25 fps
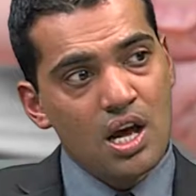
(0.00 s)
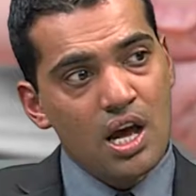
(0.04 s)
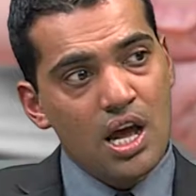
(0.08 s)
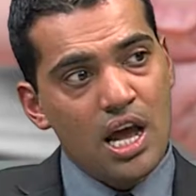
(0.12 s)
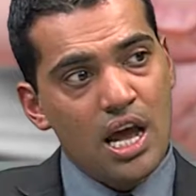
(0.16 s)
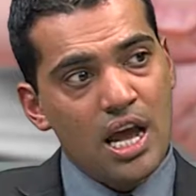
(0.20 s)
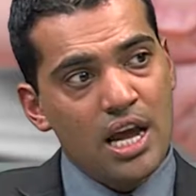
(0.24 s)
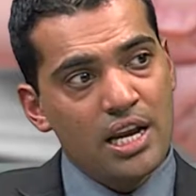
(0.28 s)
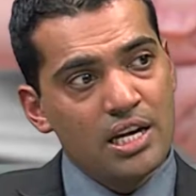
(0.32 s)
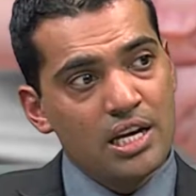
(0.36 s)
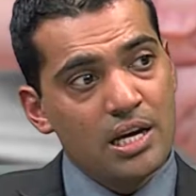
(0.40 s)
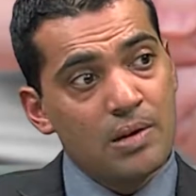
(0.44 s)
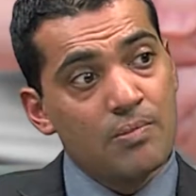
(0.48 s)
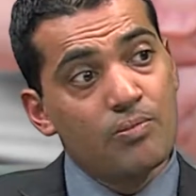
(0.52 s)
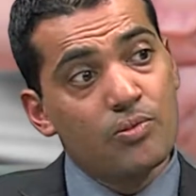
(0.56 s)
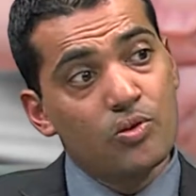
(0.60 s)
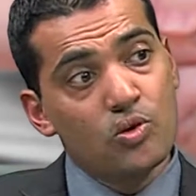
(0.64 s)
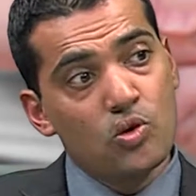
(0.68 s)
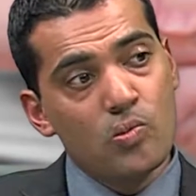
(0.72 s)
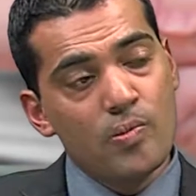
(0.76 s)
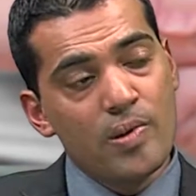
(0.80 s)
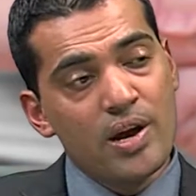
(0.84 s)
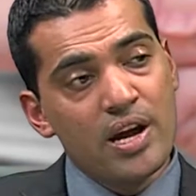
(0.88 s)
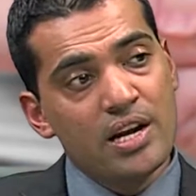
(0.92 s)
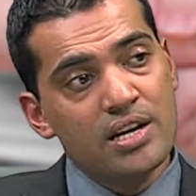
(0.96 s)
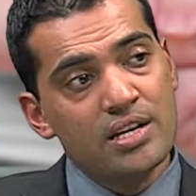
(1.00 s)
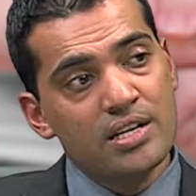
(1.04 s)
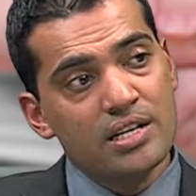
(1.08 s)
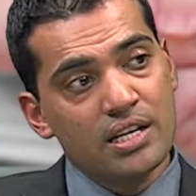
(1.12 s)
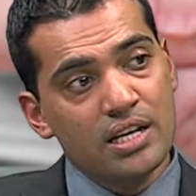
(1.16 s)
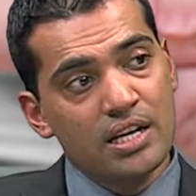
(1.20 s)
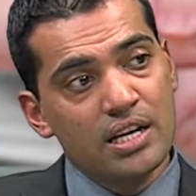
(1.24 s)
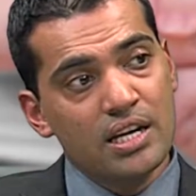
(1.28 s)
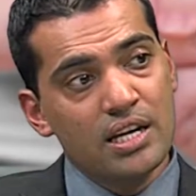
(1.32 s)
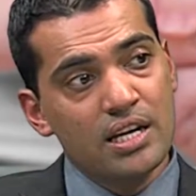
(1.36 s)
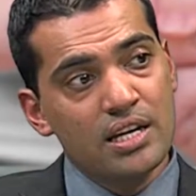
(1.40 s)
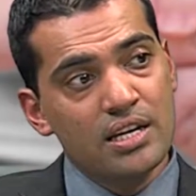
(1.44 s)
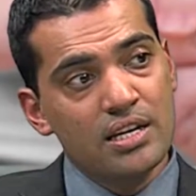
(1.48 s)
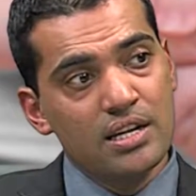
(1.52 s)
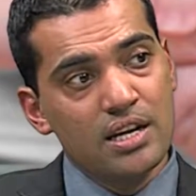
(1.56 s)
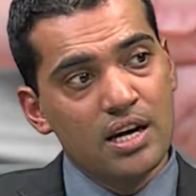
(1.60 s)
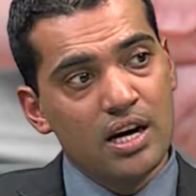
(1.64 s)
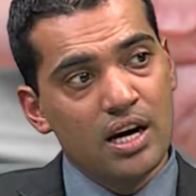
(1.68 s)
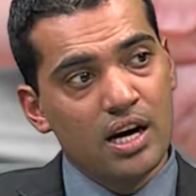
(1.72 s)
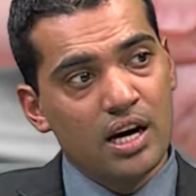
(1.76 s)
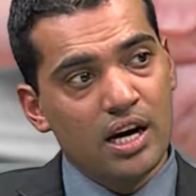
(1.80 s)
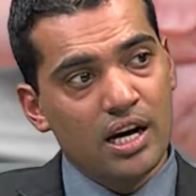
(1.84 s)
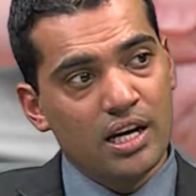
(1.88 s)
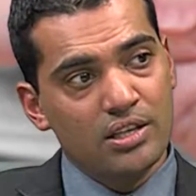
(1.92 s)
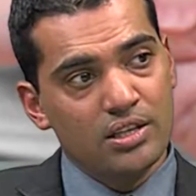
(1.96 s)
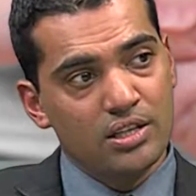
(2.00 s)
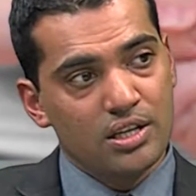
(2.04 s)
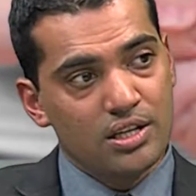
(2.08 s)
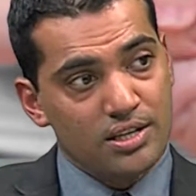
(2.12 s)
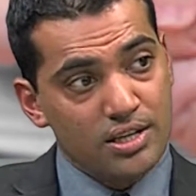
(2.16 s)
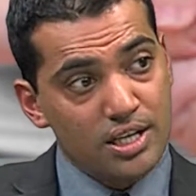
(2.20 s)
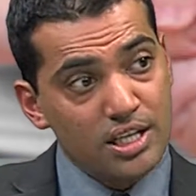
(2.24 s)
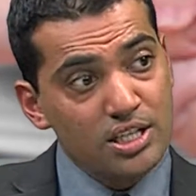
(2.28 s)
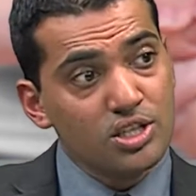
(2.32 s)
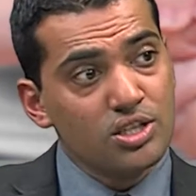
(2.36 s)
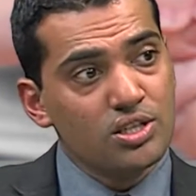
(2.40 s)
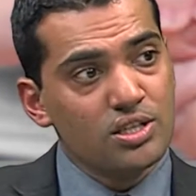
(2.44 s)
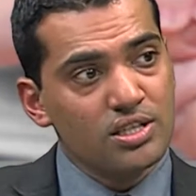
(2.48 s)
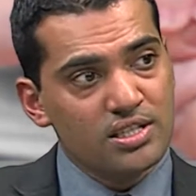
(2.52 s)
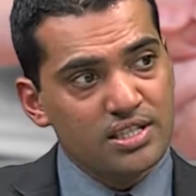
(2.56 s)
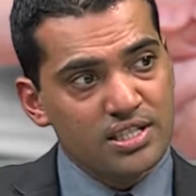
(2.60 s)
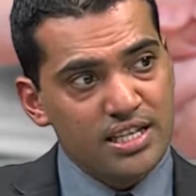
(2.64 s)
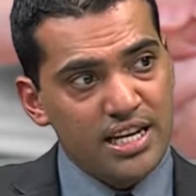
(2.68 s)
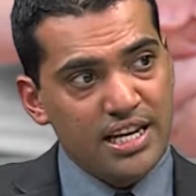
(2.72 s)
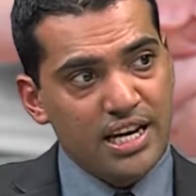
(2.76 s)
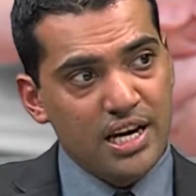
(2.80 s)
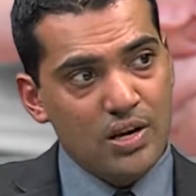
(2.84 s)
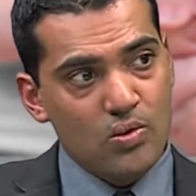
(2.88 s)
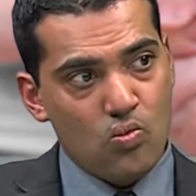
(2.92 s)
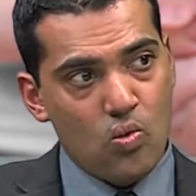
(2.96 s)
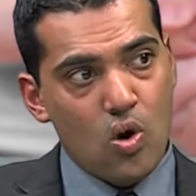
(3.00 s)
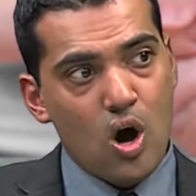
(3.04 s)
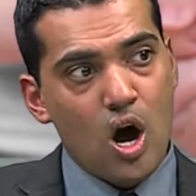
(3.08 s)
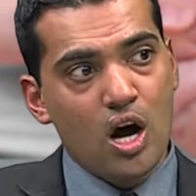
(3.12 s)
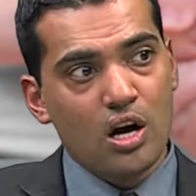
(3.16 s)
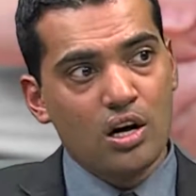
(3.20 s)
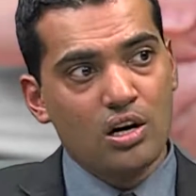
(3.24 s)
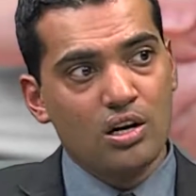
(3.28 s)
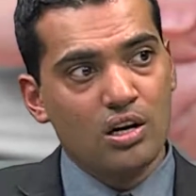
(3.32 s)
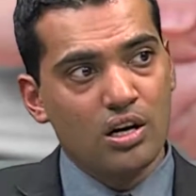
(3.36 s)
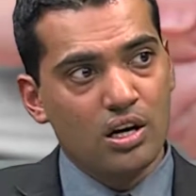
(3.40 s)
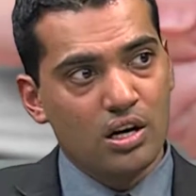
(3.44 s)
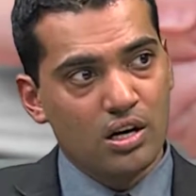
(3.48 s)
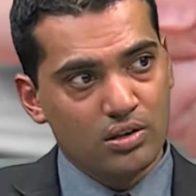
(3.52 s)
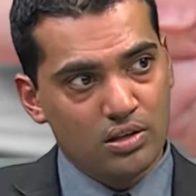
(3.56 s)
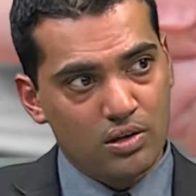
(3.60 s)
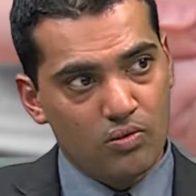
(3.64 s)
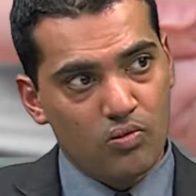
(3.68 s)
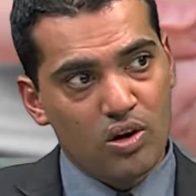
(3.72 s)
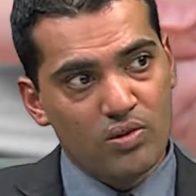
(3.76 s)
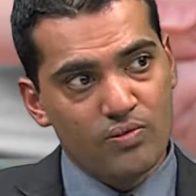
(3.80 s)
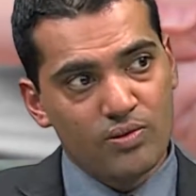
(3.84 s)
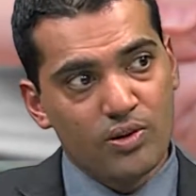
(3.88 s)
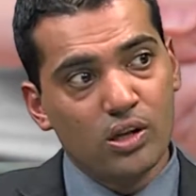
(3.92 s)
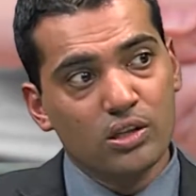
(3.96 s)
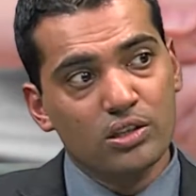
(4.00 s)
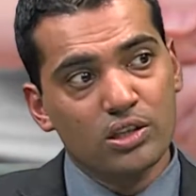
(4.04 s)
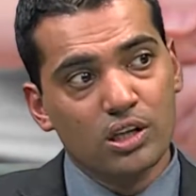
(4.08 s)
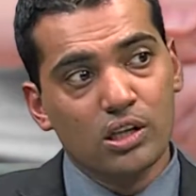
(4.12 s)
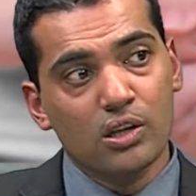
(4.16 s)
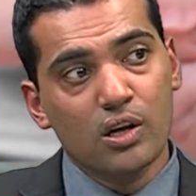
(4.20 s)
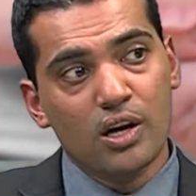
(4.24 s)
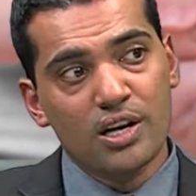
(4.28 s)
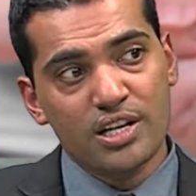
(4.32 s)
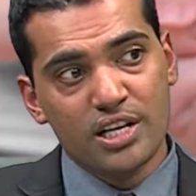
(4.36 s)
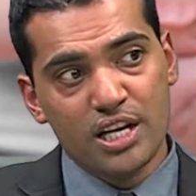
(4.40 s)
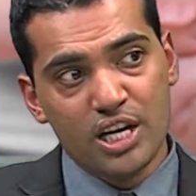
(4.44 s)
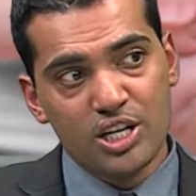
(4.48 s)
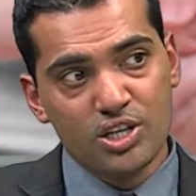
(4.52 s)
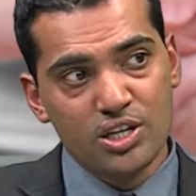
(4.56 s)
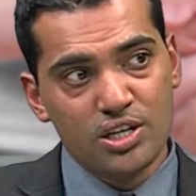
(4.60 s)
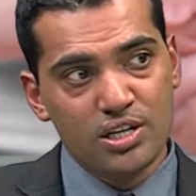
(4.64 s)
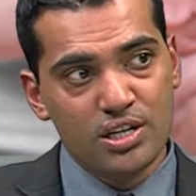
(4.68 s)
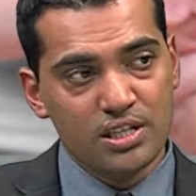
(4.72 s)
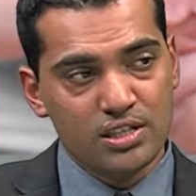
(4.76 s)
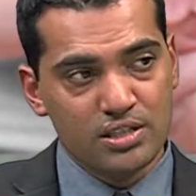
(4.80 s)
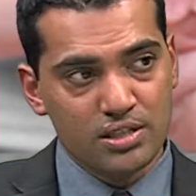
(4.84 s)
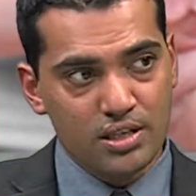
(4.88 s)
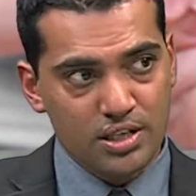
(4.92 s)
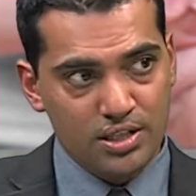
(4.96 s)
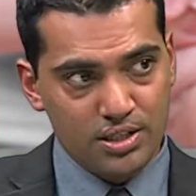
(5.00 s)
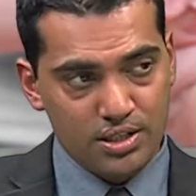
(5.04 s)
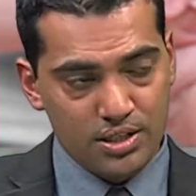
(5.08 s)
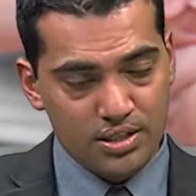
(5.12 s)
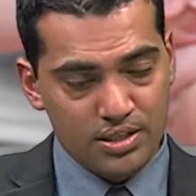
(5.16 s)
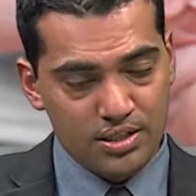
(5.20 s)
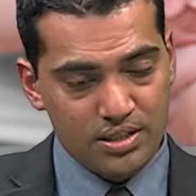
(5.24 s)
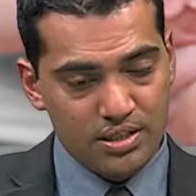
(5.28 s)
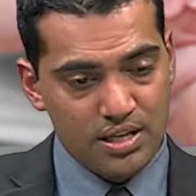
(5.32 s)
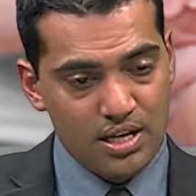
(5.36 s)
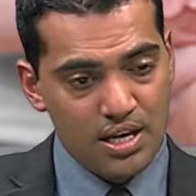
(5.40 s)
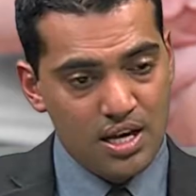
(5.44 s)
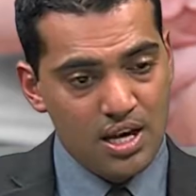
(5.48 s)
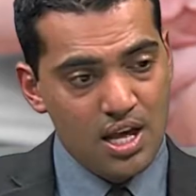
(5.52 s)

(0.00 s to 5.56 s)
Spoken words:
and improvement in the distance they can walk, what we call the claudication distance.